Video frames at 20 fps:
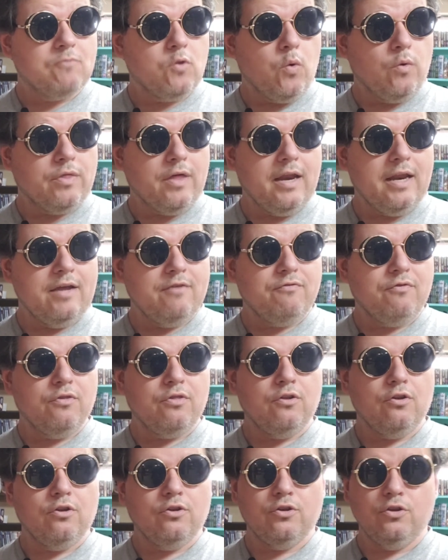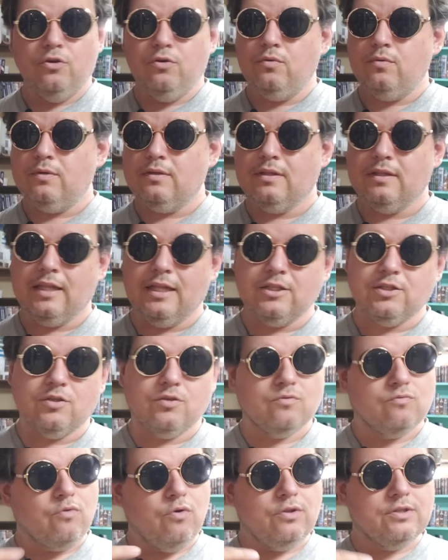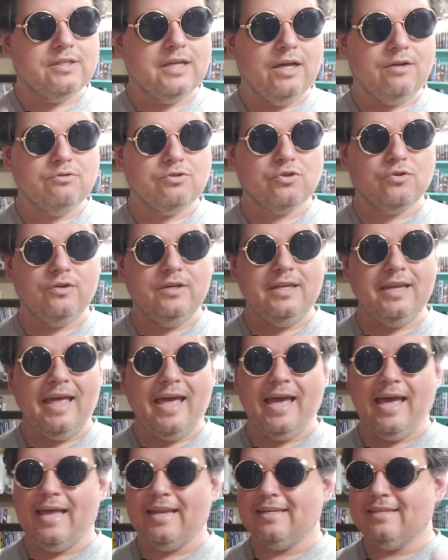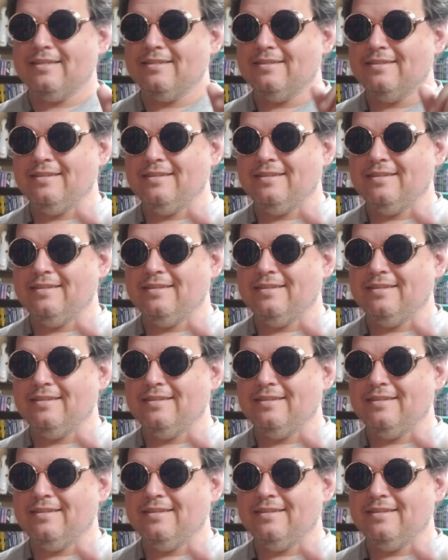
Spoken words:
without any further ado, let's roll the title screen and